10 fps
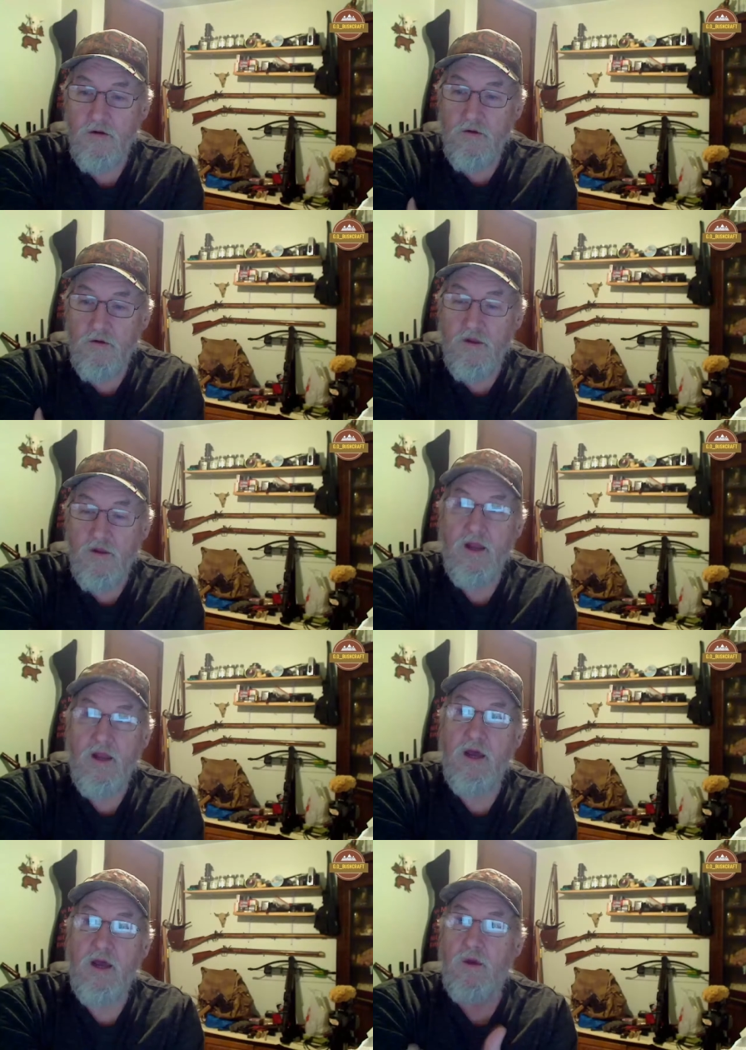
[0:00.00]
And then I had
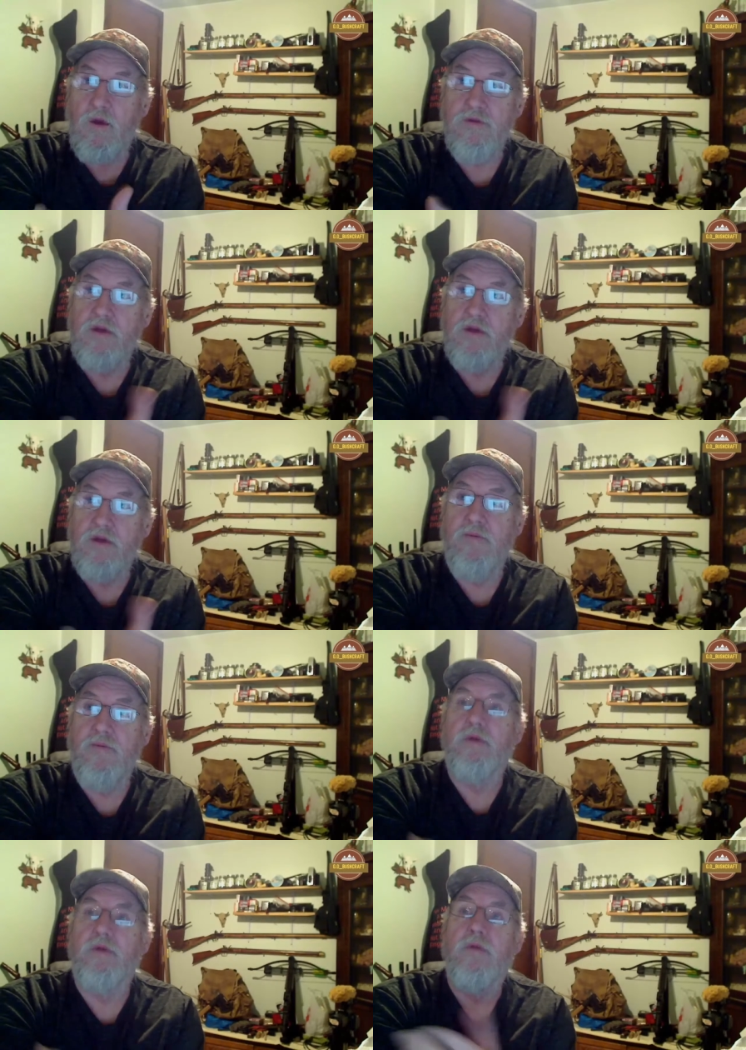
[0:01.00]
race sleds,
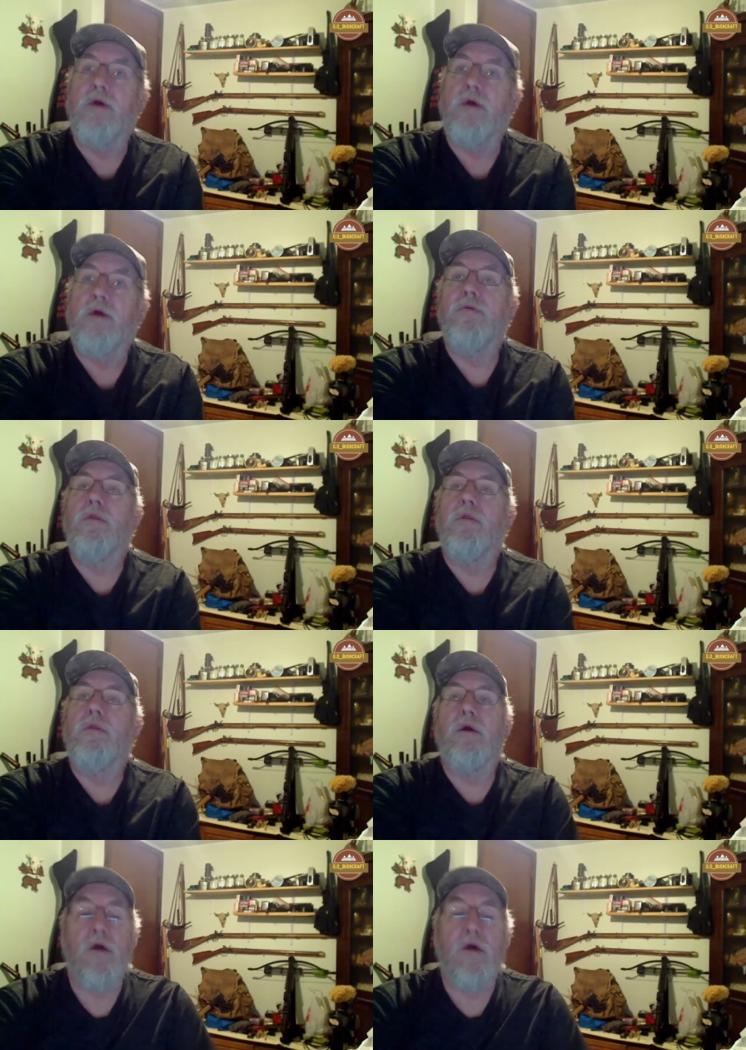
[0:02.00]
vintage sleds, all that crap.